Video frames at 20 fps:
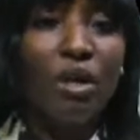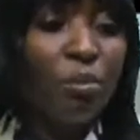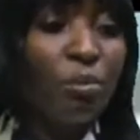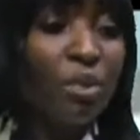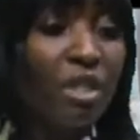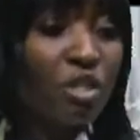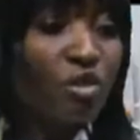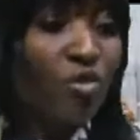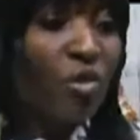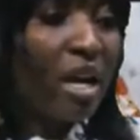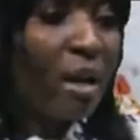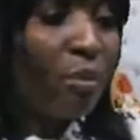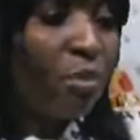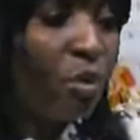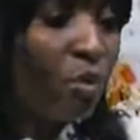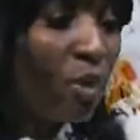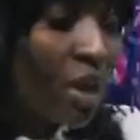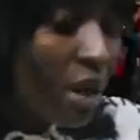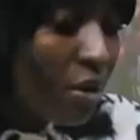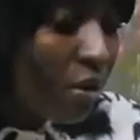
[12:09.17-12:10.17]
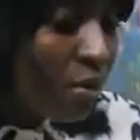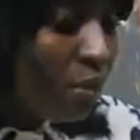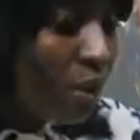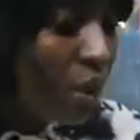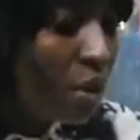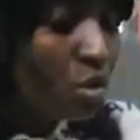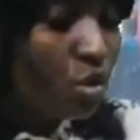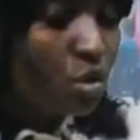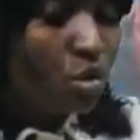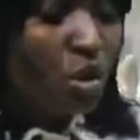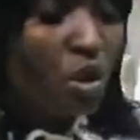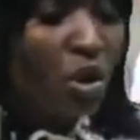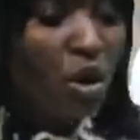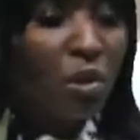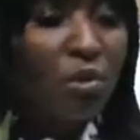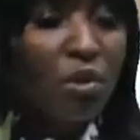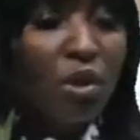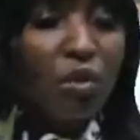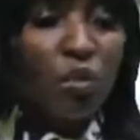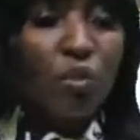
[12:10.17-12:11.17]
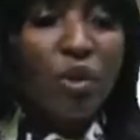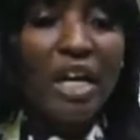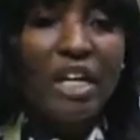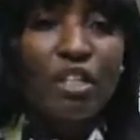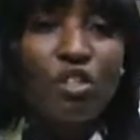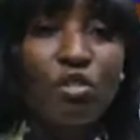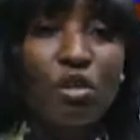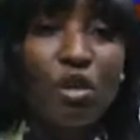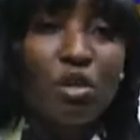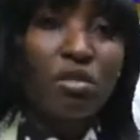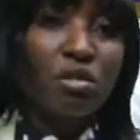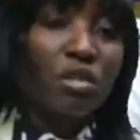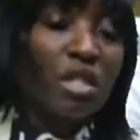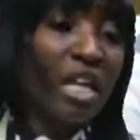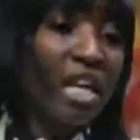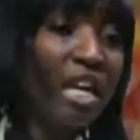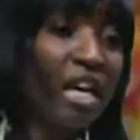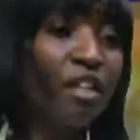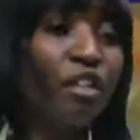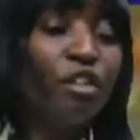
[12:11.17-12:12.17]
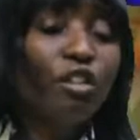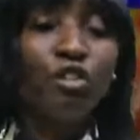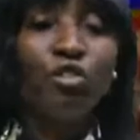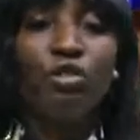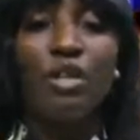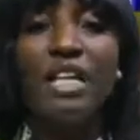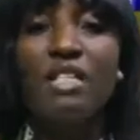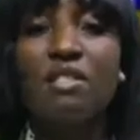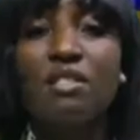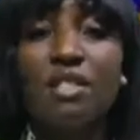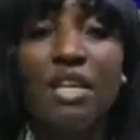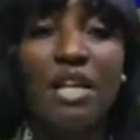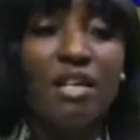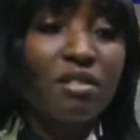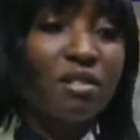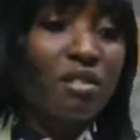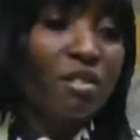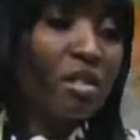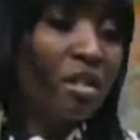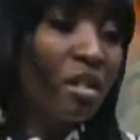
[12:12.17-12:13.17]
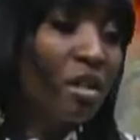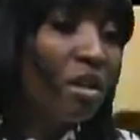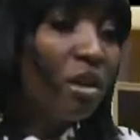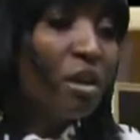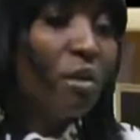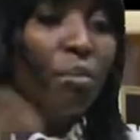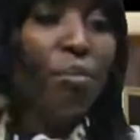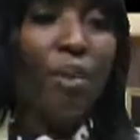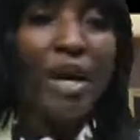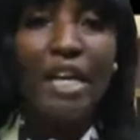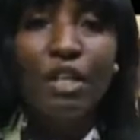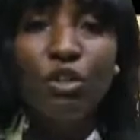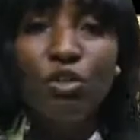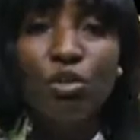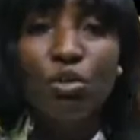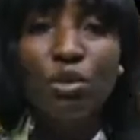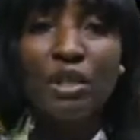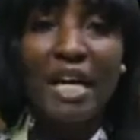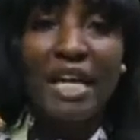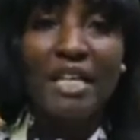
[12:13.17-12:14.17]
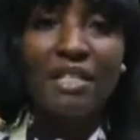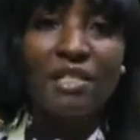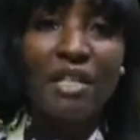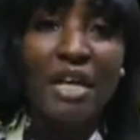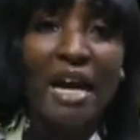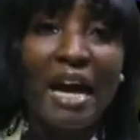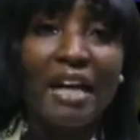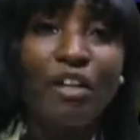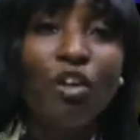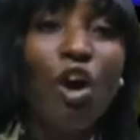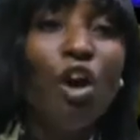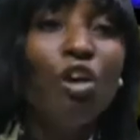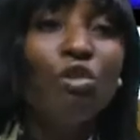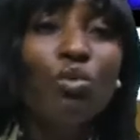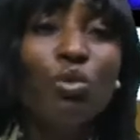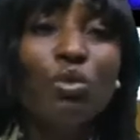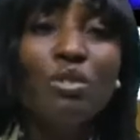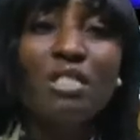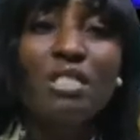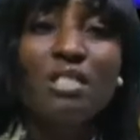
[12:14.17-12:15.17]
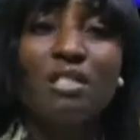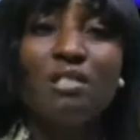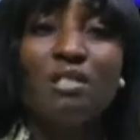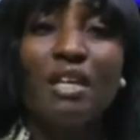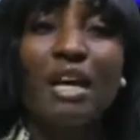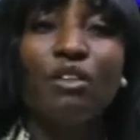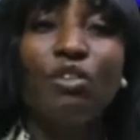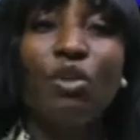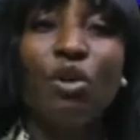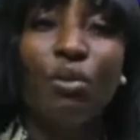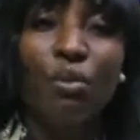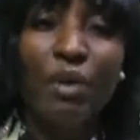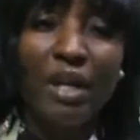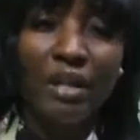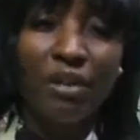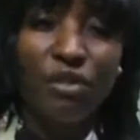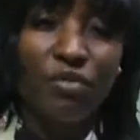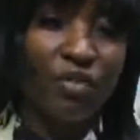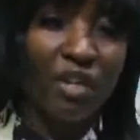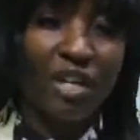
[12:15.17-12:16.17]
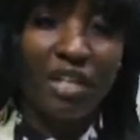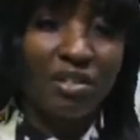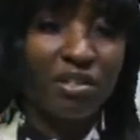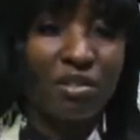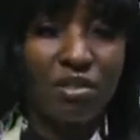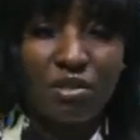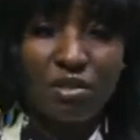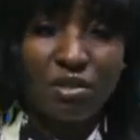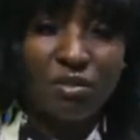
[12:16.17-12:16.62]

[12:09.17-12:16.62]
Please try and be very bonjour, wear short skirt, dress sexy, buy new nightgown. All those things are not relevant.